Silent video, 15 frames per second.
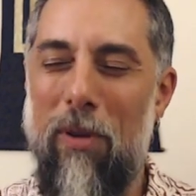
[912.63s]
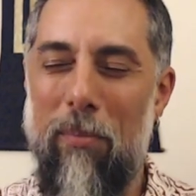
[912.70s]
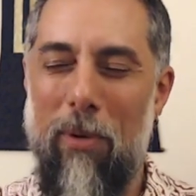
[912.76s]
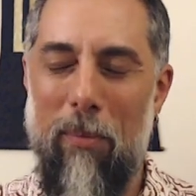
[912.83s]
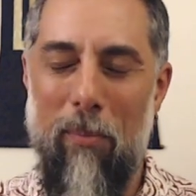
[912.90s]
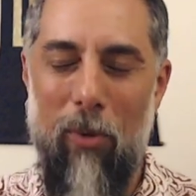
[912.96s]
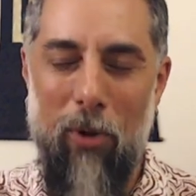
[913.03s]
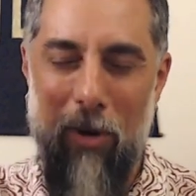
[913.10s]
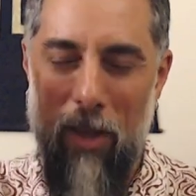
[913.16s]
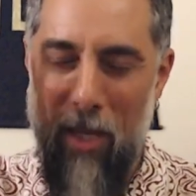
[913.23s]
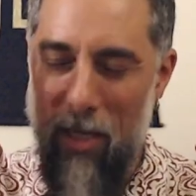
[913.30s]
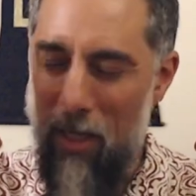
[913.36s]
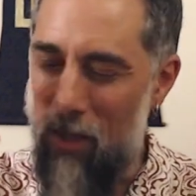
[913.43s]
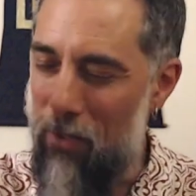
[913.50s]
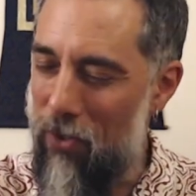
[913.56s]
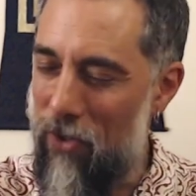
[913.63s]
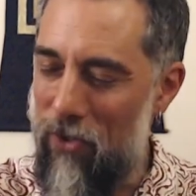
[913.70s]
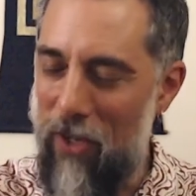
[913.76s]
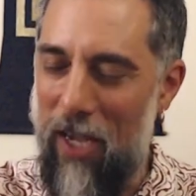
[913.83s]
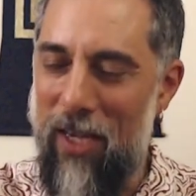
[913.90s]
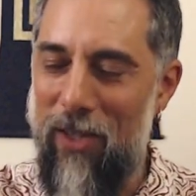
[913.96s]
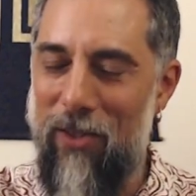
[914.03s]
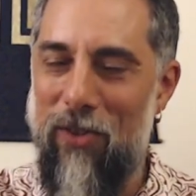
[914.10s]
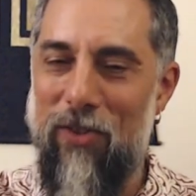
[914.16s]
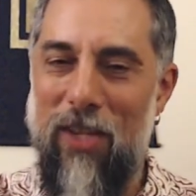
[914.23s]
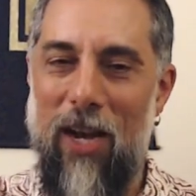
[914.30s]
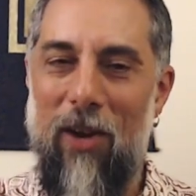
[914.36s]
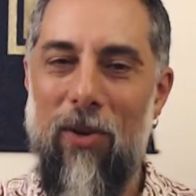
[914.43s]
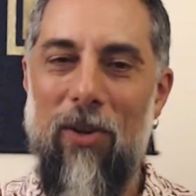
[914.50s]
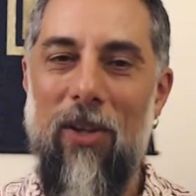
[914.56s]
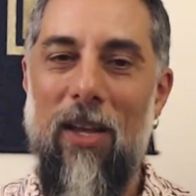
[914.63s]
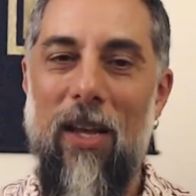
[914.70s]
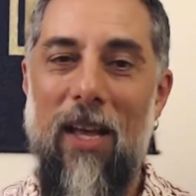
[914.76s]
but more like in sight and sound.